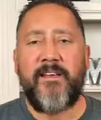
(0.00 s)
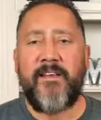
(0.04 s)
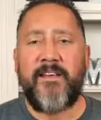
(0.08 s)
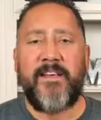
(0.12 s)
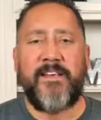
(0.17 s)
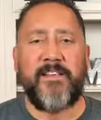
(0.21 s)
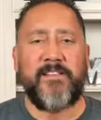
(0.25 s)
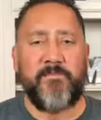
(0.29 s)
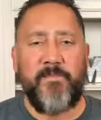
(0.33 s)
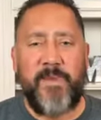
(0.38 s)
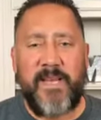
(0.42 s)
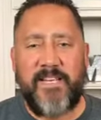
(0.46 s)

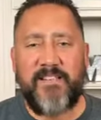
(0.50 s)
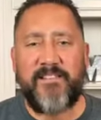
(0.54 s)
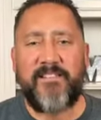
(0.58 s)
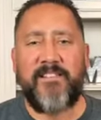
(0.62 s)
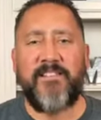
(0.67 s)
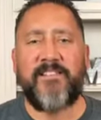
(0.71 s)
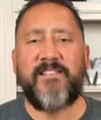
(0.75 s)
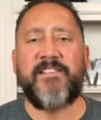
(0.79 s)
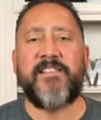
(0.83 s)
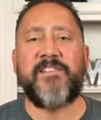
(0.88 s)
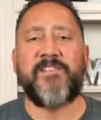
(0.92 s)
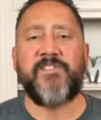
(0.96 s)
is meant
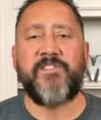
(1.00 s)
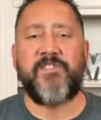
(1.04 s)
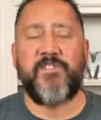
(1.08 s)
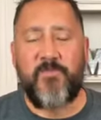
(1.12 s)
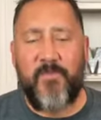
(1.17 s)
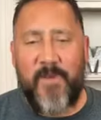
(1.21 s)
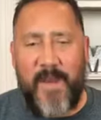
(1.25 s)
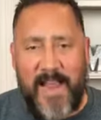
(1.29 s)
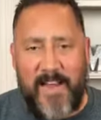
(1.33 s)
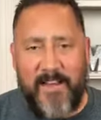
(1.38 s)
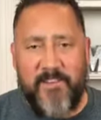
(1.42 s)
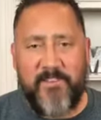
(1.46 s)
to
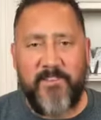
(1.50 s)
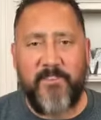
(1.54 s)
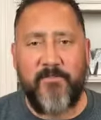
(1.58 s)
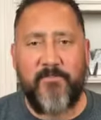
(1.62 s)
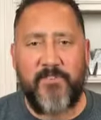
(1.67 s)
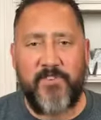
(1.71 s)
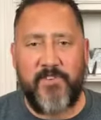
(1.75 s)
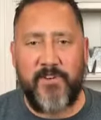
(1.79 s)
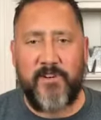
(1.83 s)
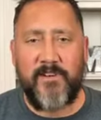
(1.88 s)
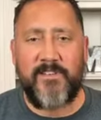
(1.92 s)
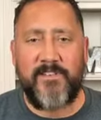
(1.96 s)
distract you,
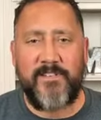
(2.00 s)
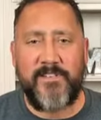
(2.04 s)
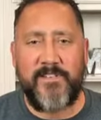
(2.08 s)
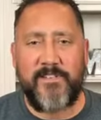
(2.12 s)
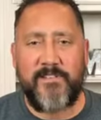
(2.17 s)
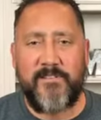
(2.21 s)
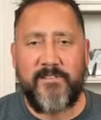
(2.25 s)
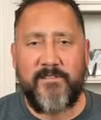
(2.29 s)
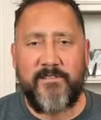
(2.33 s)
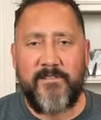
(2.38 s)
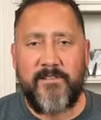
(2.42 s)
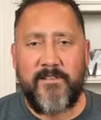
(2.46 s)
church.